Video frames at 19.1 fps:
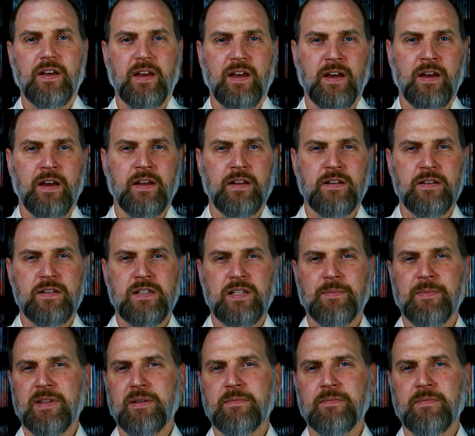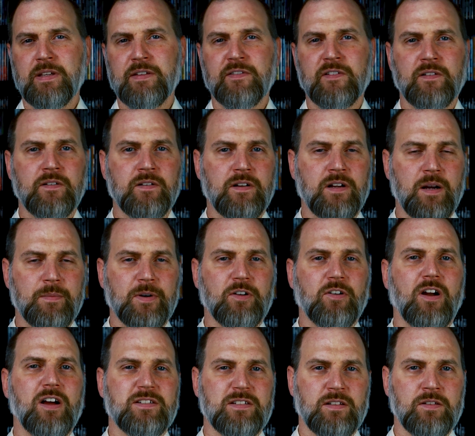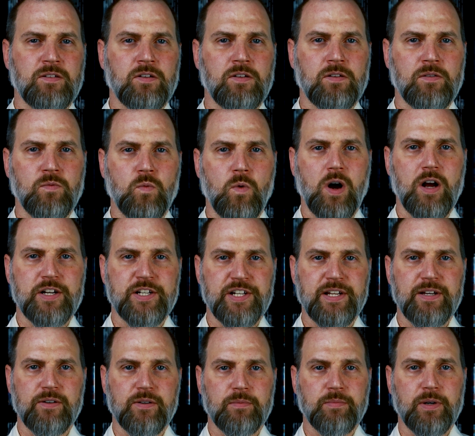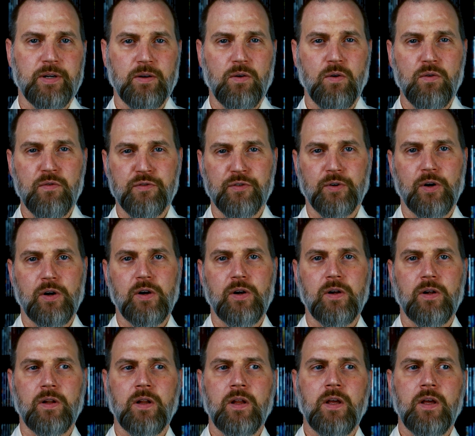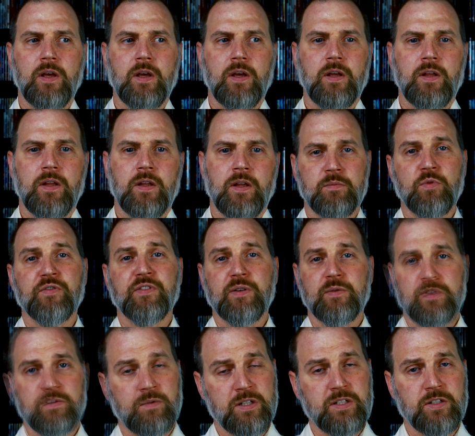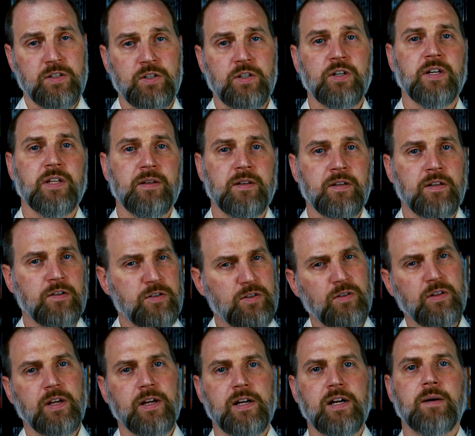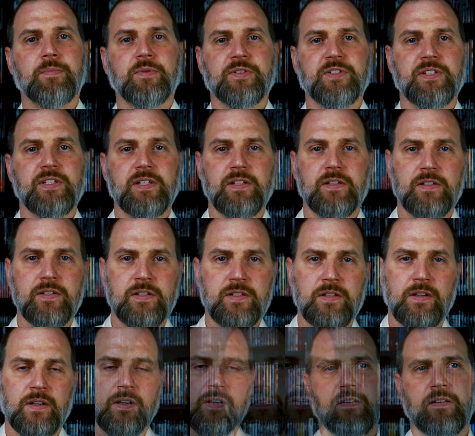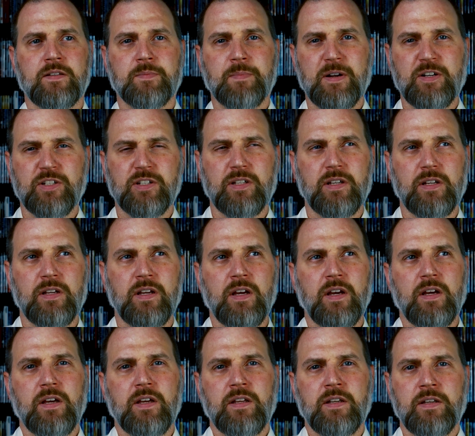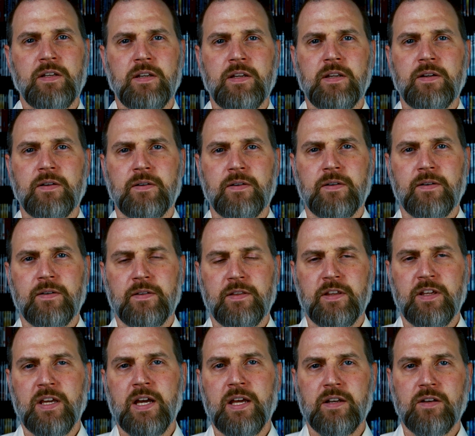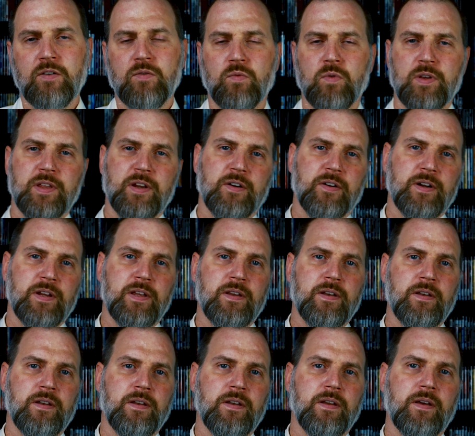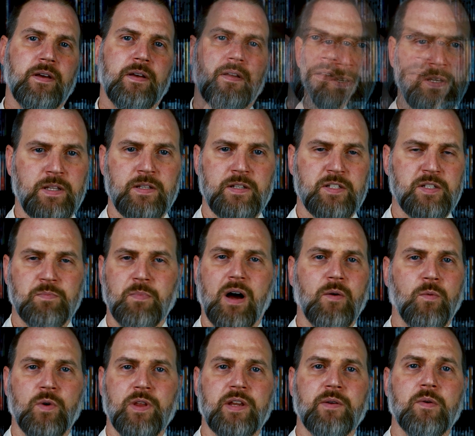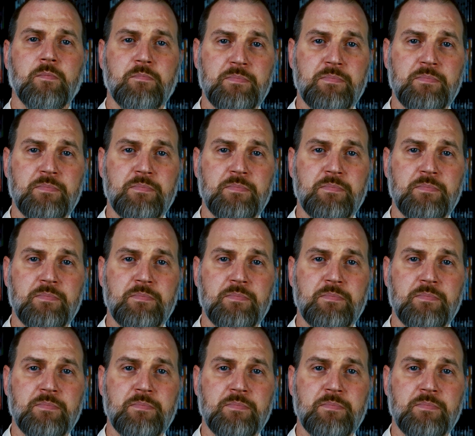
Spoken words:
and some of them even come across a little washed out. But overall, the movie was good. There's only a couple scenes, especially near the end, where they're in the spot where they were